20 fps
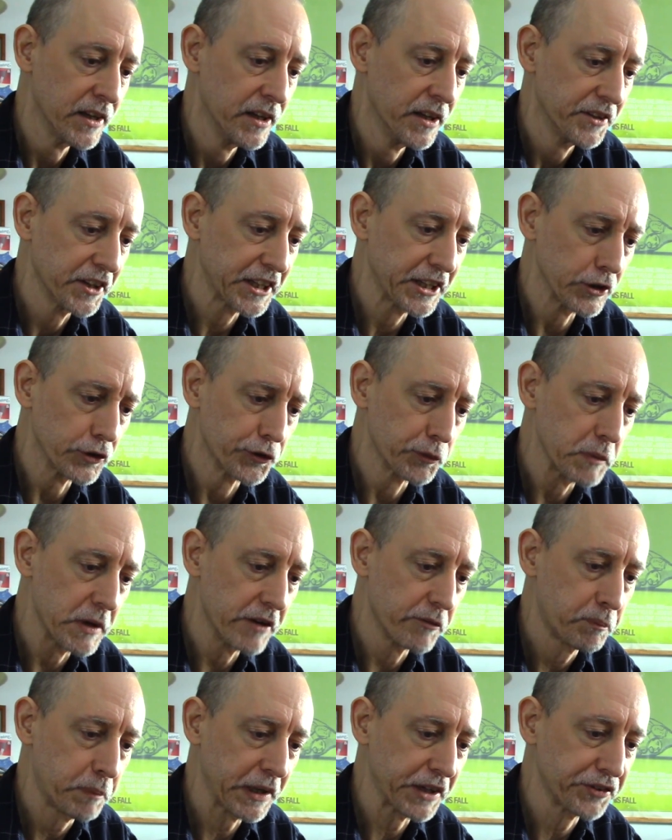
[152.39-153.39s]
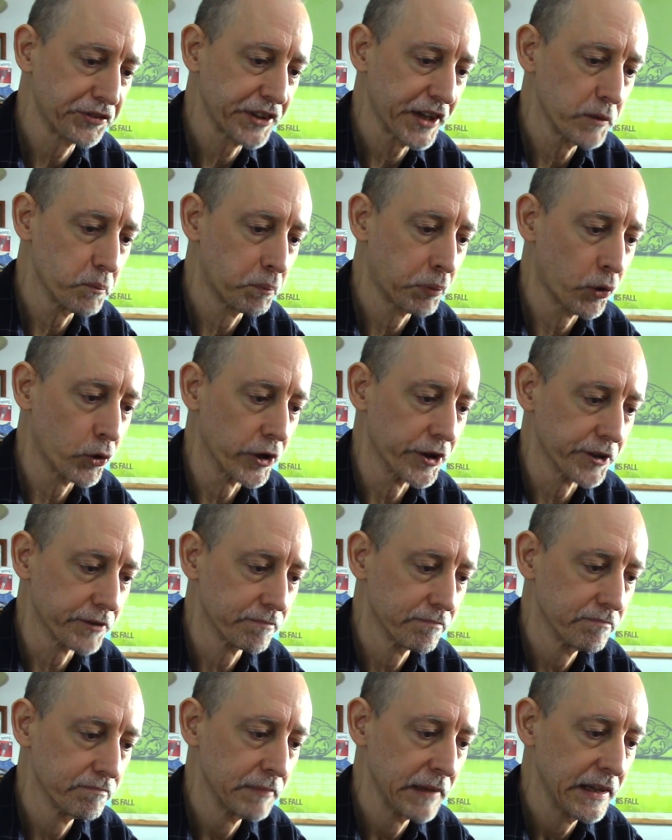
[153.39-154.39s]
The guildsmen of Pigskin Port
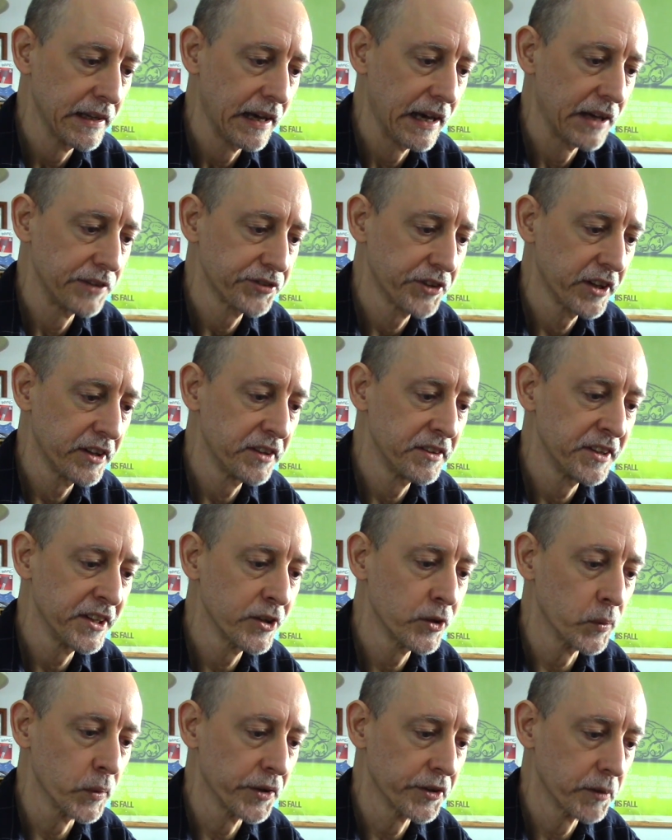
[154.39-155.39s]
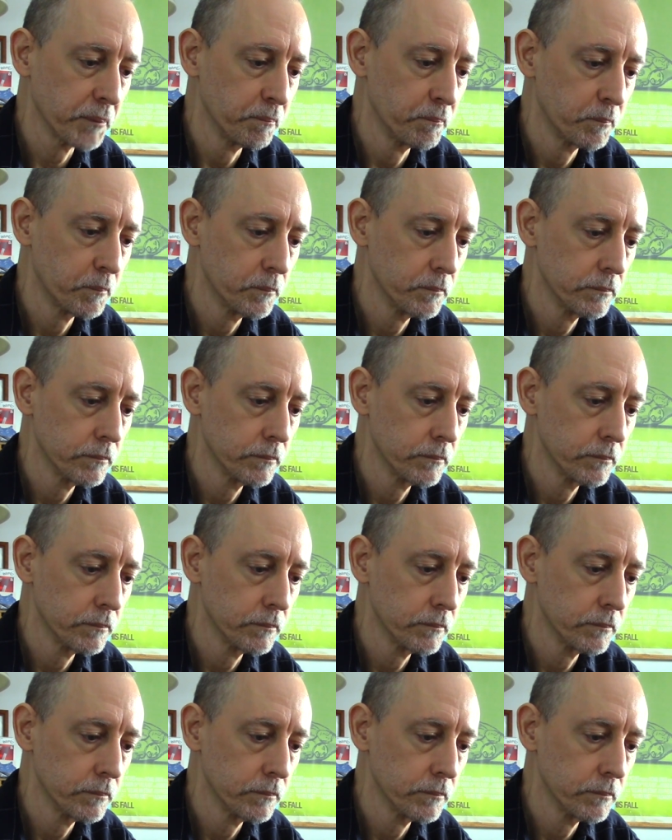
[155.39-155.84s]
ask you to deal with them